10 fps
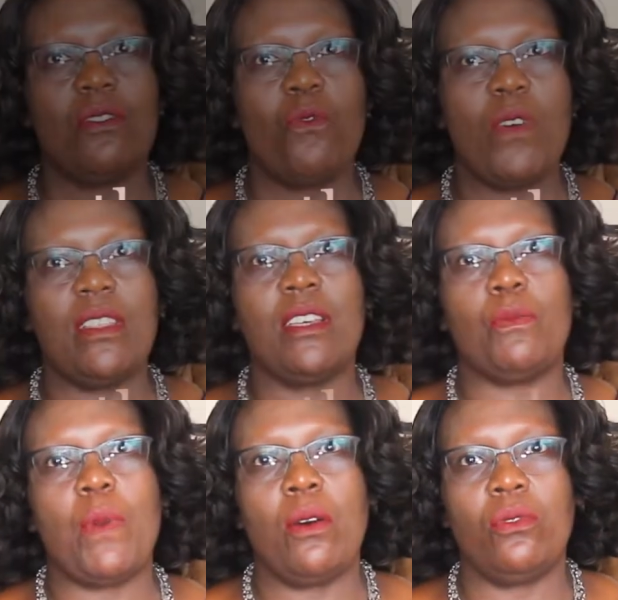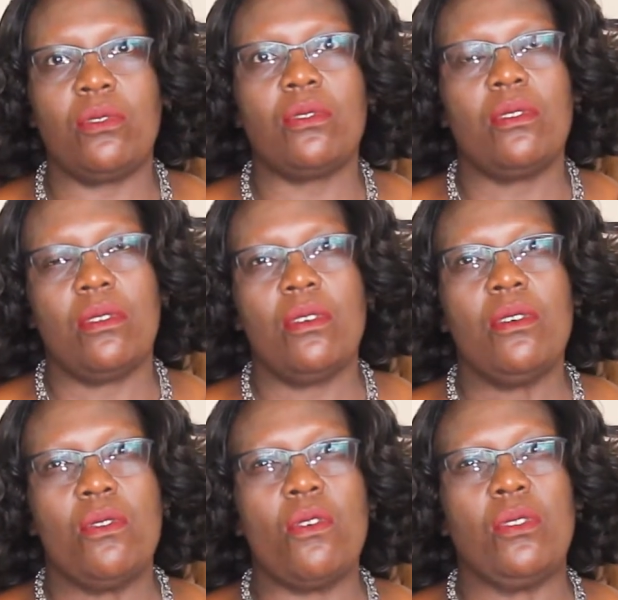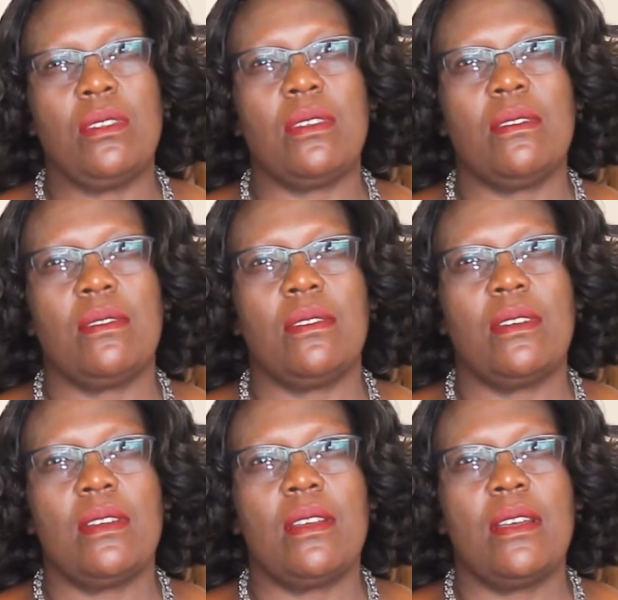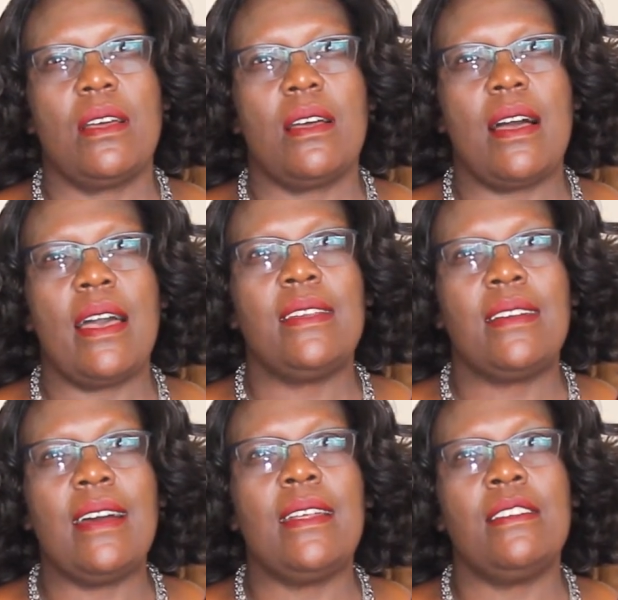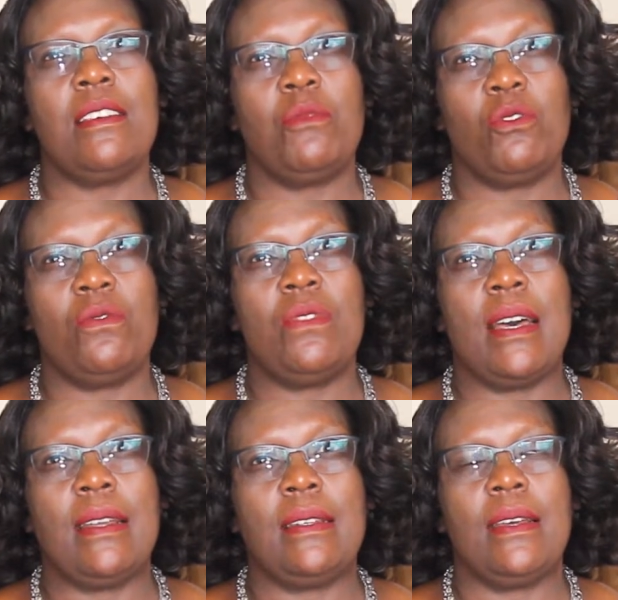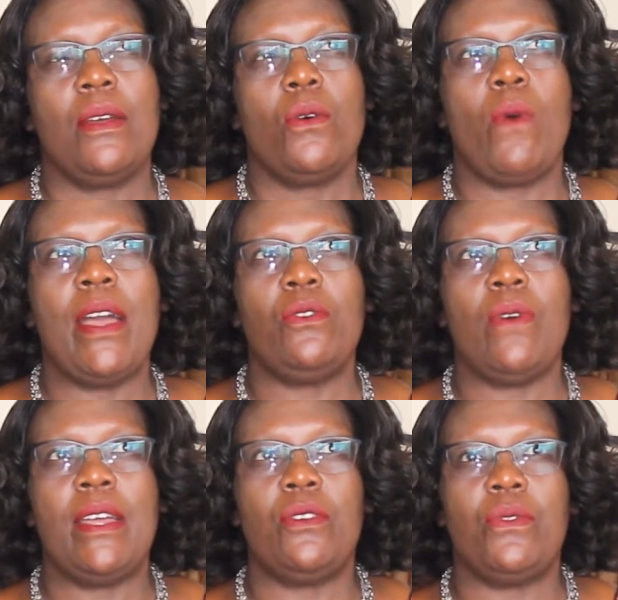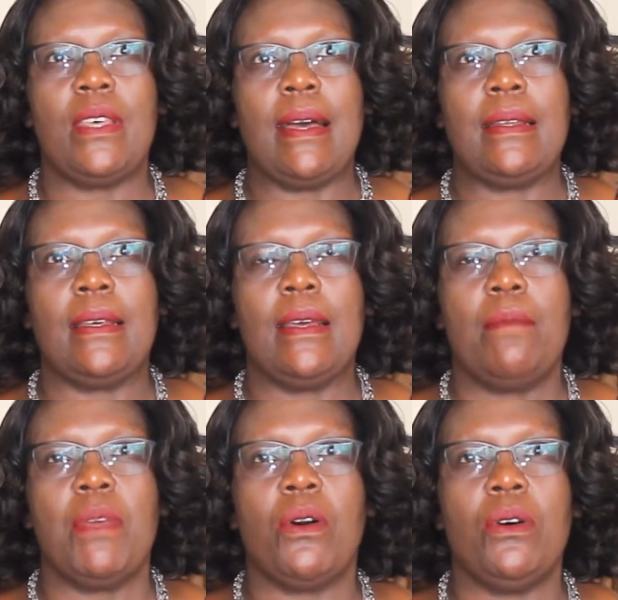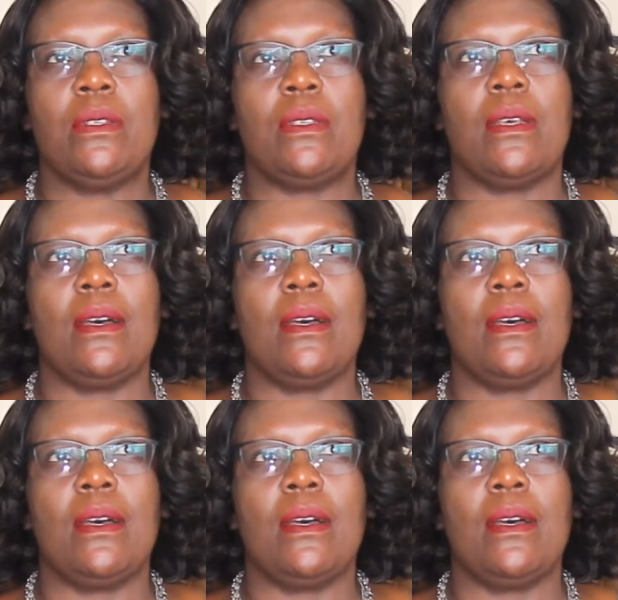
where the spouse goes. I encourage them to do that. Why do I do that? Because